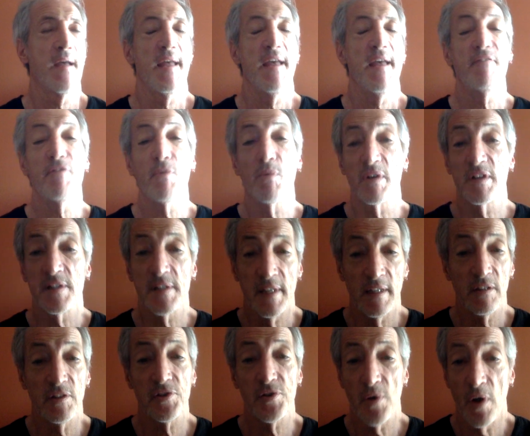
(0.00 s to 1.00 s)
if it were a
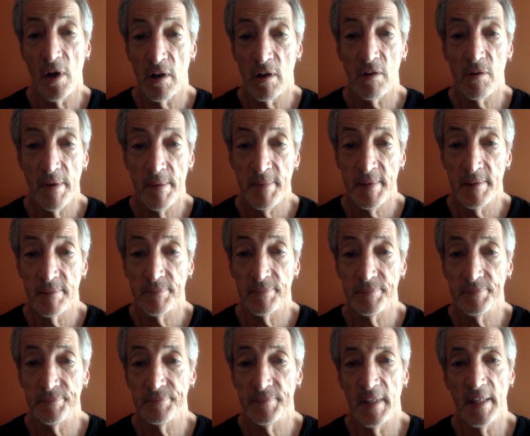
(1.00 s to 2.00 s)
single song agreement
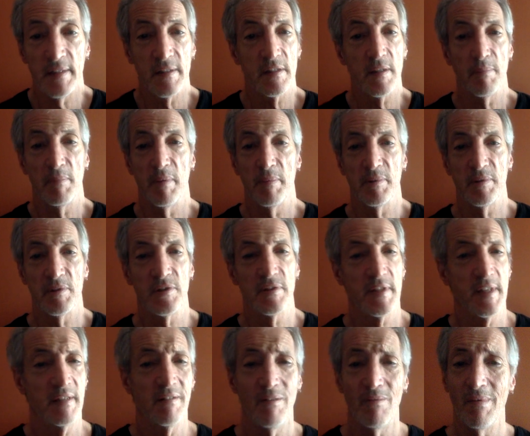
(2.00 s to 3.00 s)
and some publisher
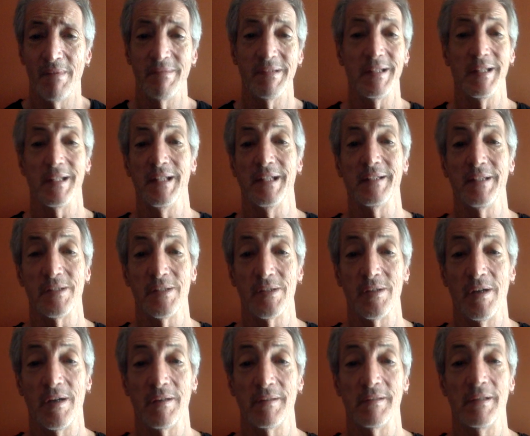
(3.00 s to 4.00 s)
said, you know, I really like this
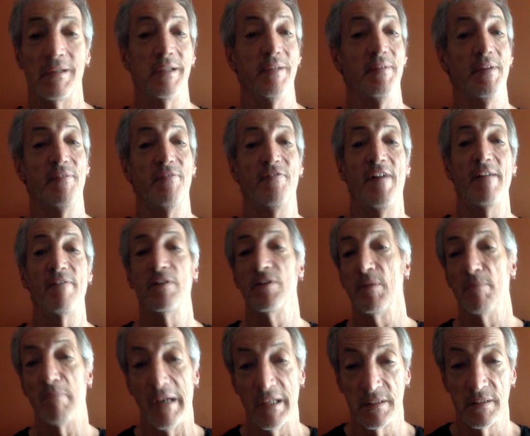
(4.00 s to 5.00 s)
song, I'll give you
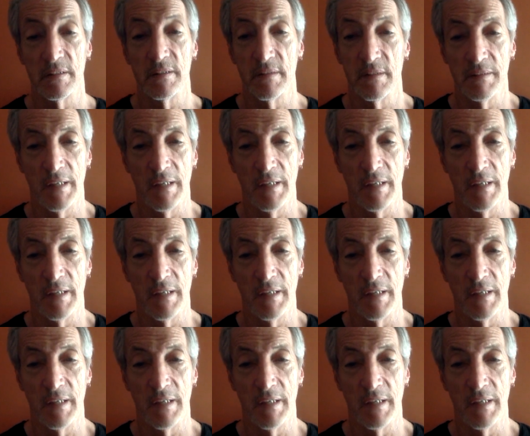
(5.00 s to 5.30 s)
500 bucks.